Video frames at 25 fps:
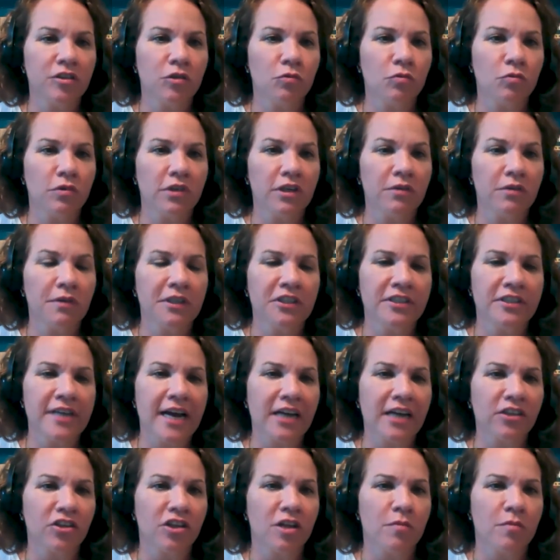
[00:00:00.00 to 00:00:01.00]
to really reach
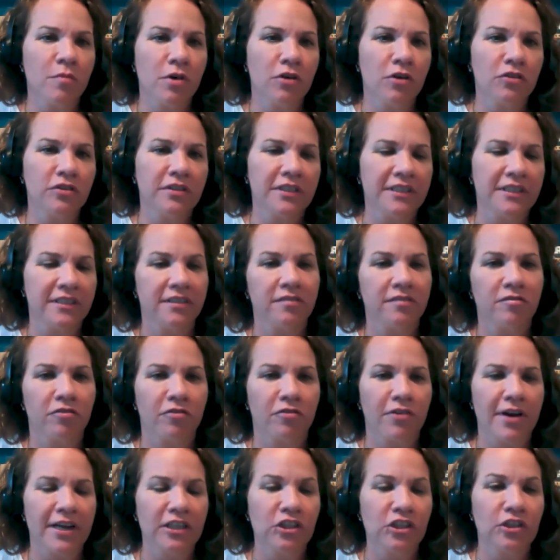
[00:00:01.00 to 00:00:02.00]
out to the most
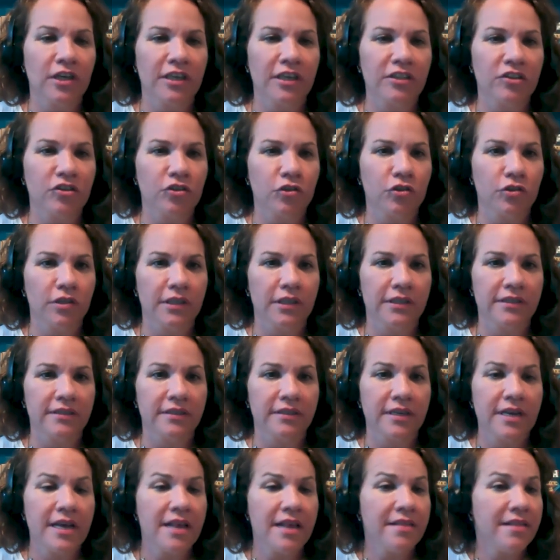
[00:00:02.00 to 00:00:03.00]
disenfranchised
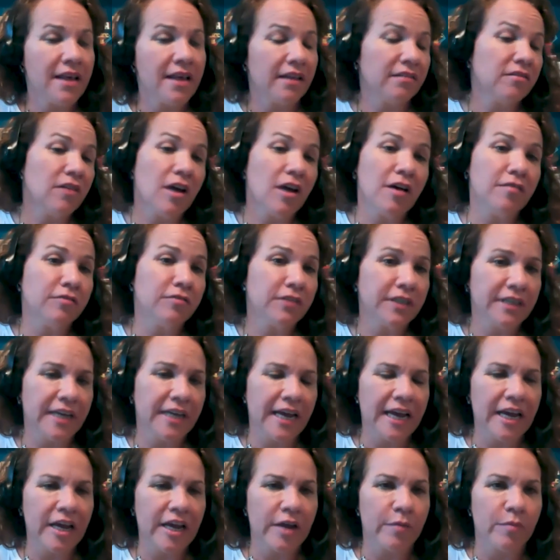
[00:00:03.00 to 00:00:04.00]
students that love to
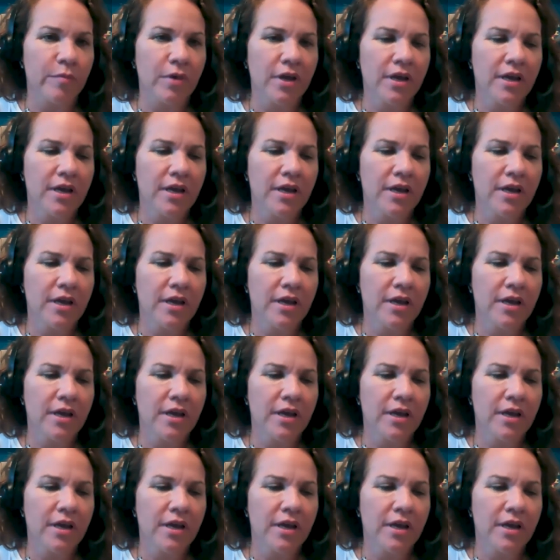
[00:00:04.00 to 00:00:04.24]
game.